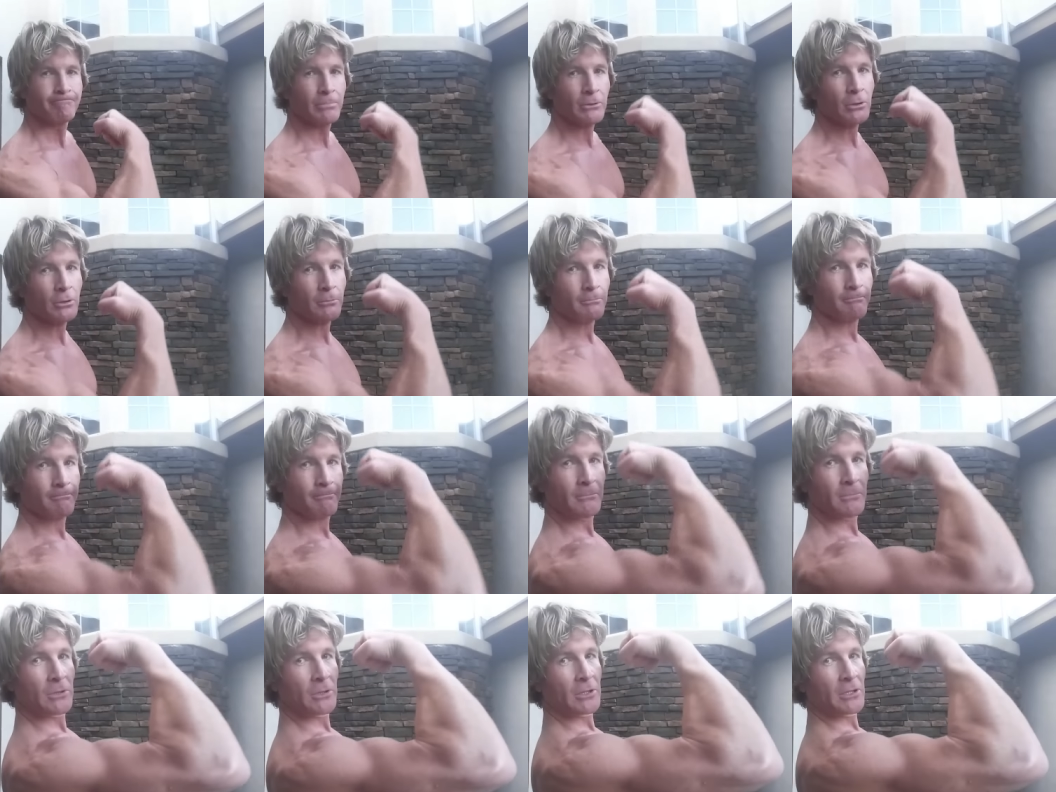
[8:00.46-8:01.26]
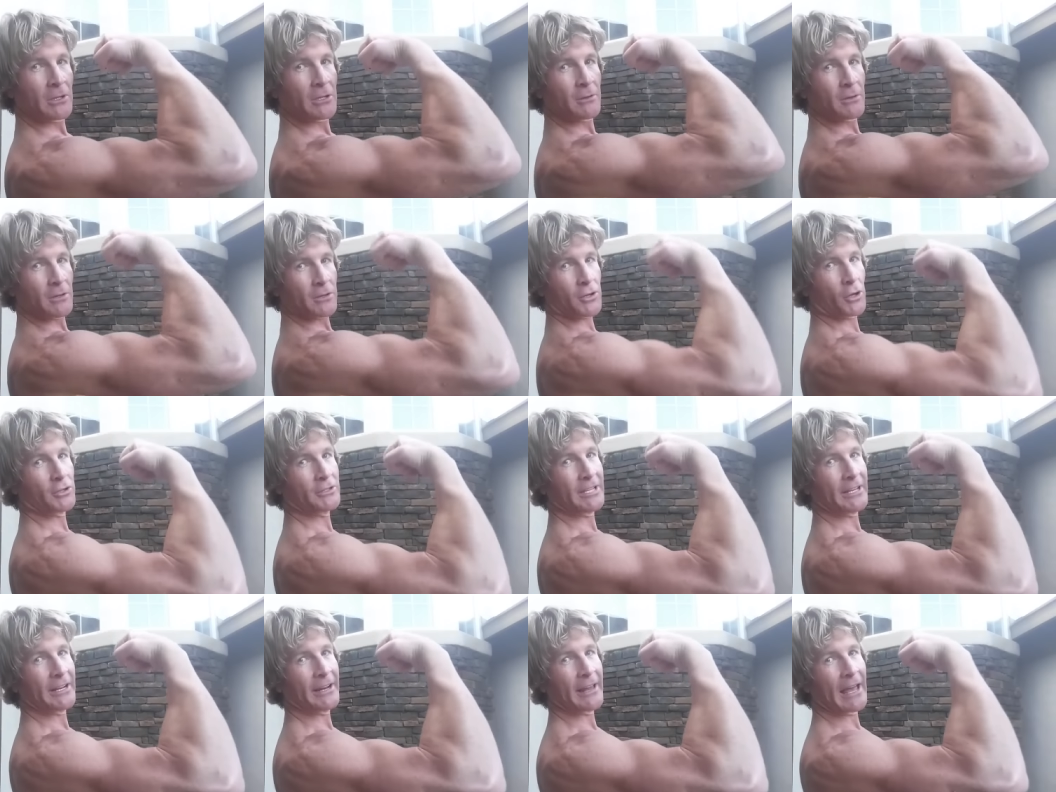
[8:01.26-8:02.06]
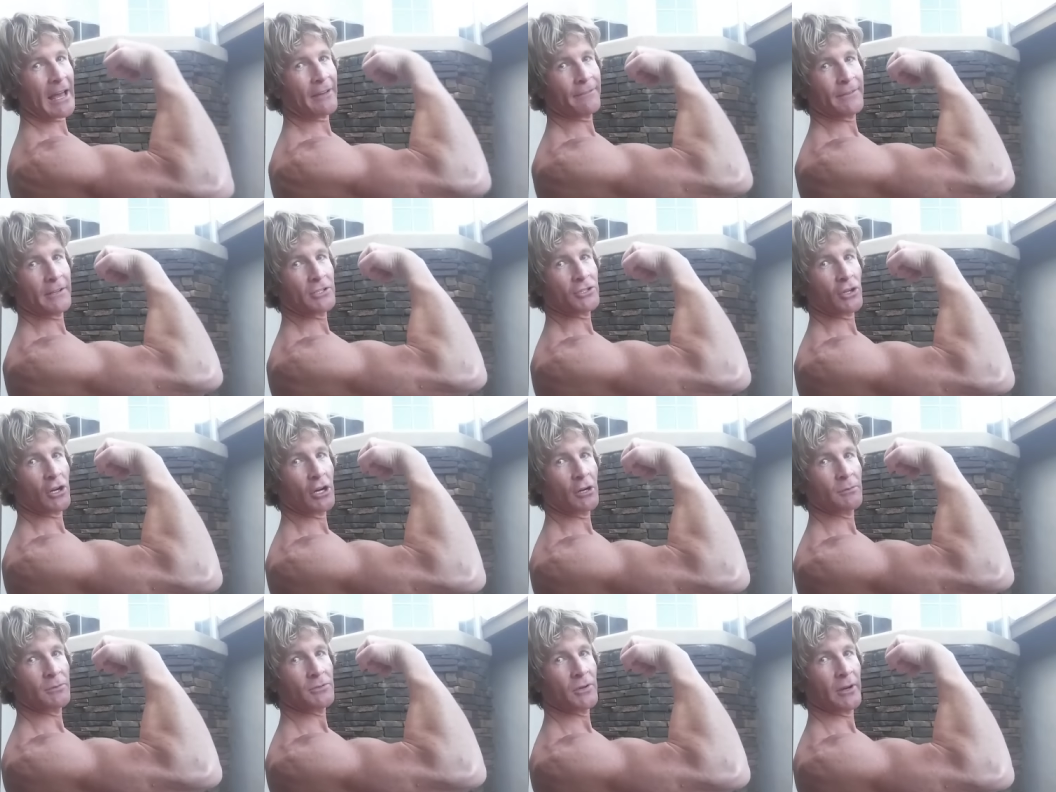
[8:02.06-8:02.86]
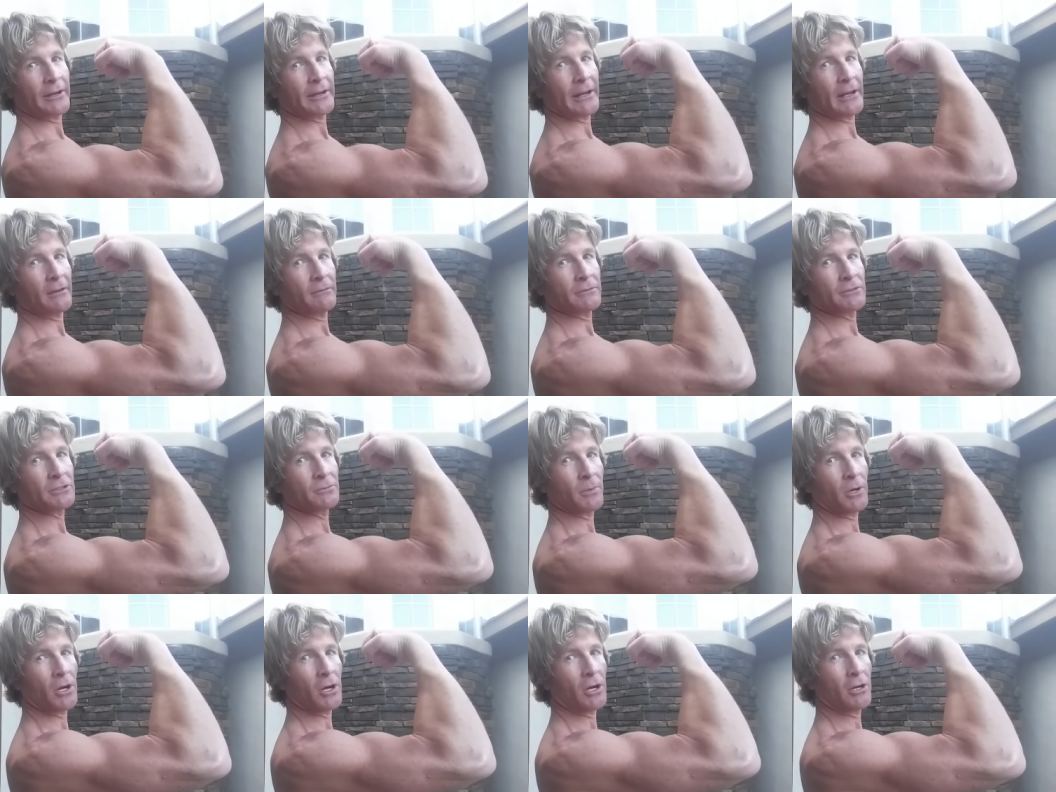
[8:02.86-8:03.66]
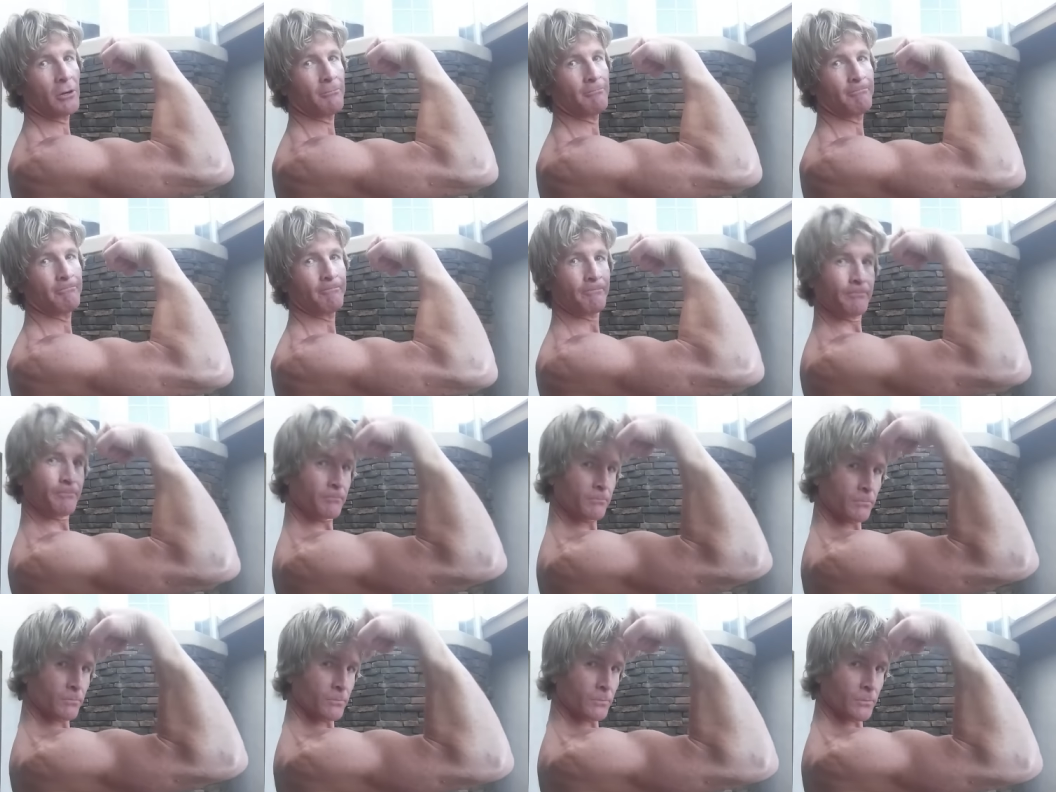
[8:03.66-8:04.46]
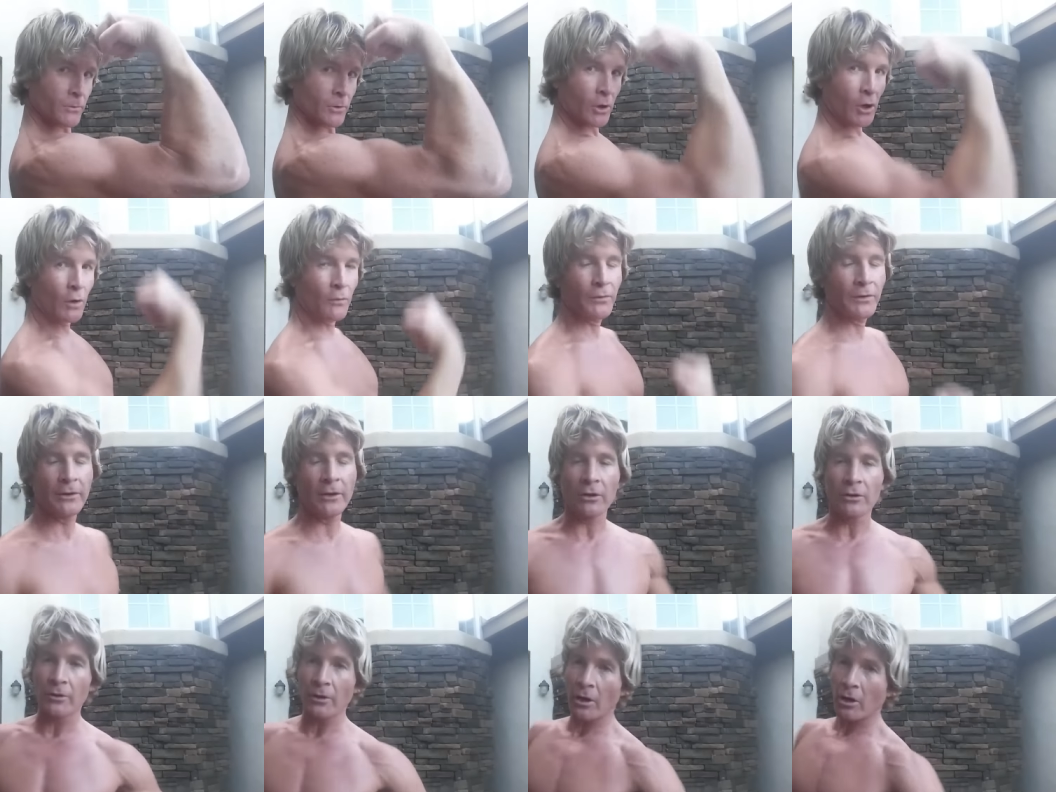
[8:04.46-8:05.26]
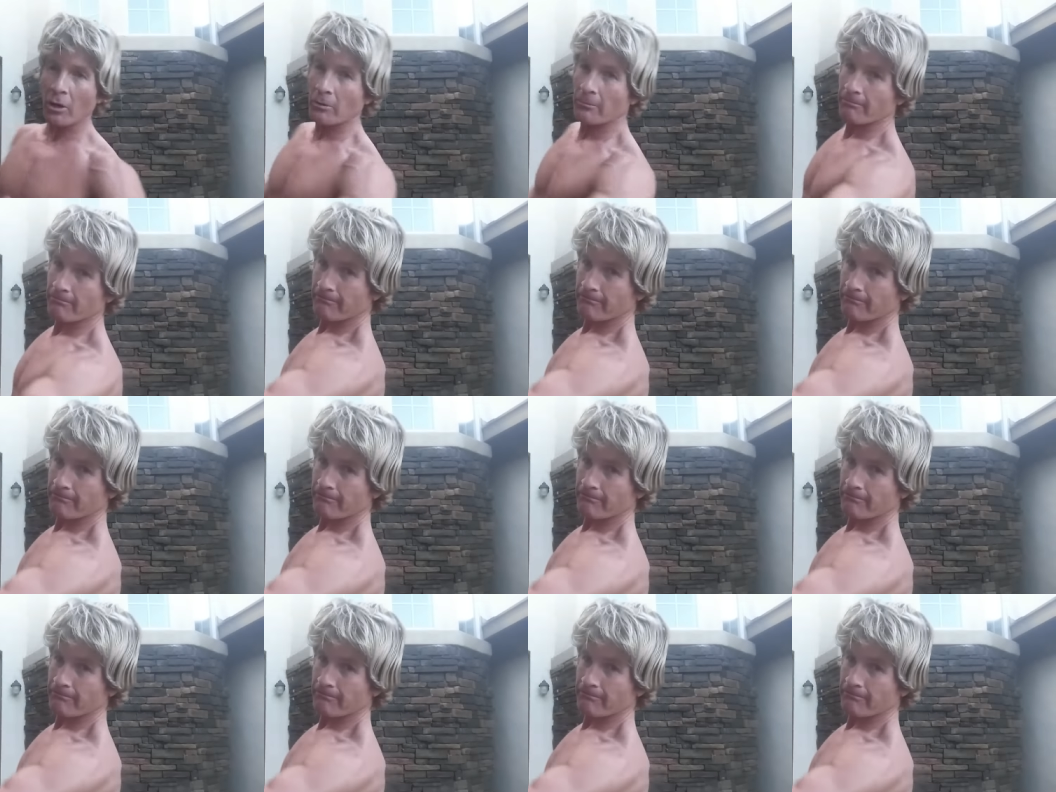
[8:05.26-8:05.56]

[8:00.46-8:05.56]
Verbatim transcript: Boom. 13 and a half inch arms right now, small. Hopefully they'll grow.